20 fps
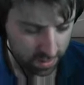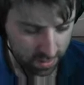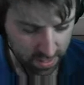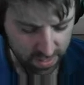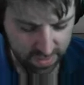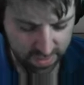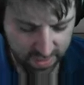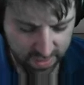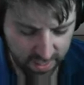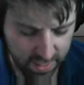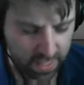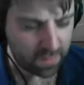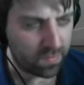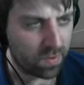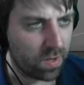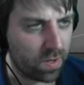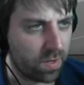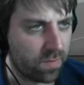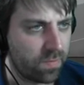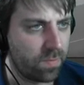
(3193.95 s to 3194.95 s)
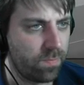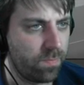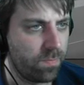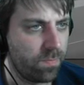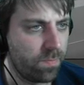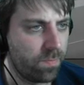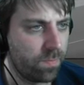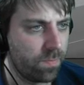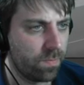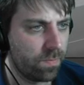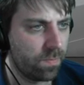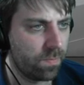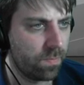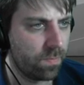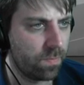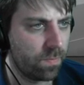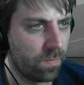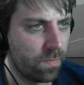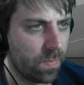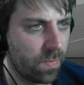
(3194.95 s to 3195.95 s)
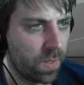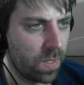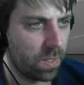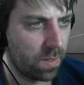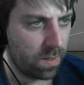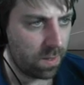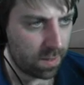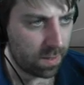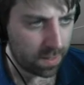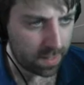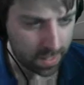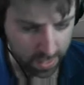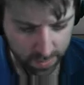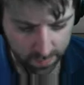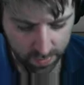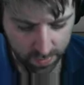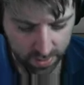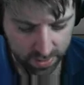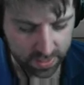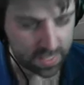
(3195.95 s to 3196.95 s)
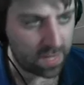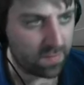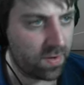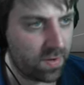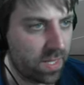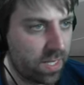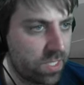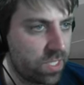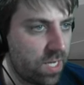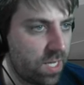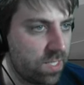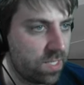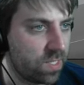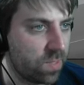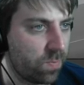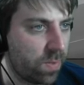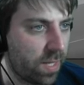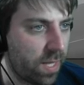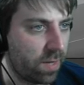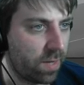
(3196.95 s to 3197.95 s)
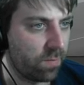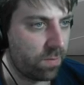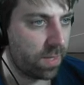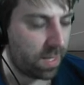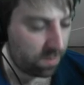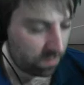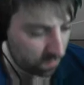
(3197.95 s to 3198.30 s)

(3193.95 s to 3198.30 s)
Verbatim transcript: I think I've heard of them. Uh, but I just haven't had a chance to play with that.